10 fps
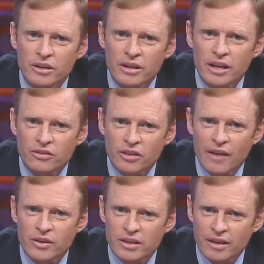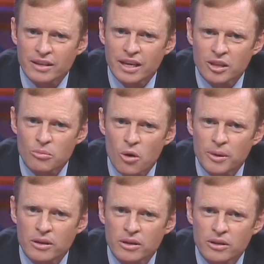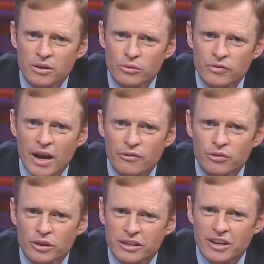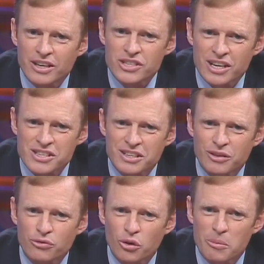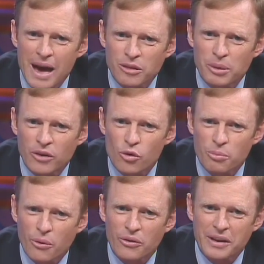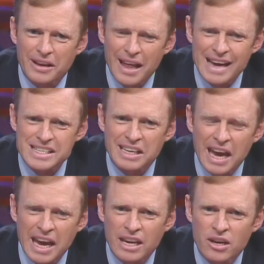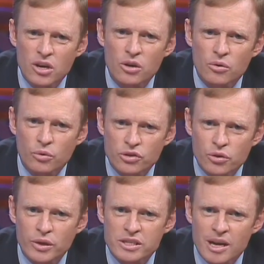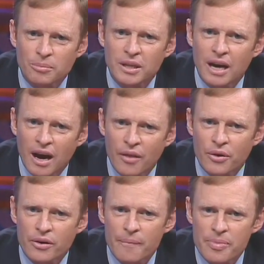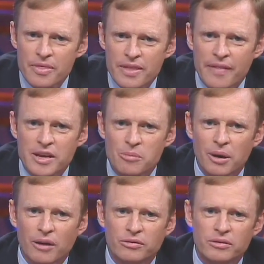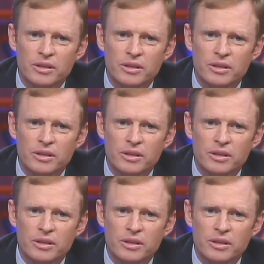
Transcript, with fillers: And seven, nothing at the moment. We've not fully digested the full math panel report. And lastly, eight, we're doing something other than the above.